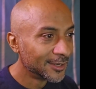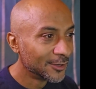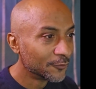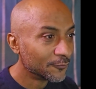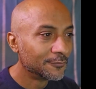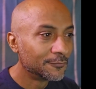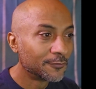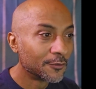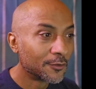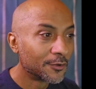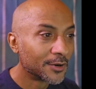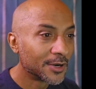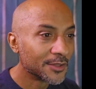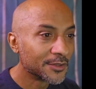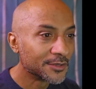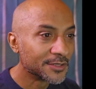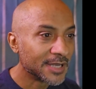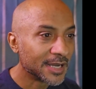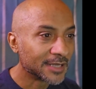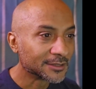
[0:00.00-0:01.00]
4
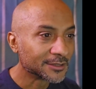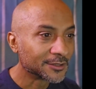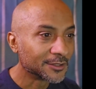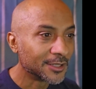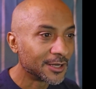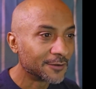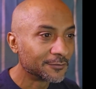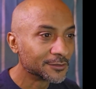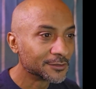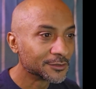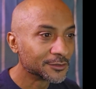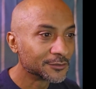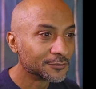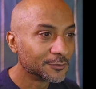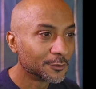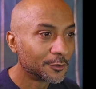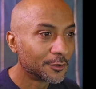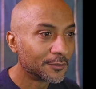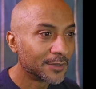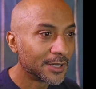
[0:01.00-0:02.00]
other tactical officers
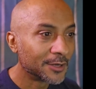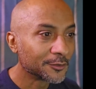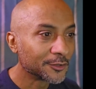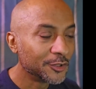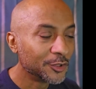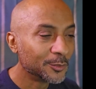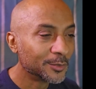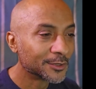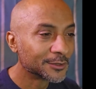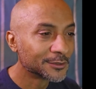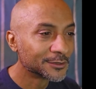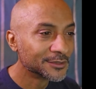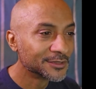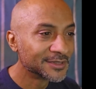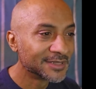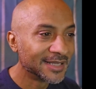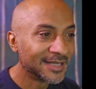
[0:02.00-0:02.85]
floor around cubicles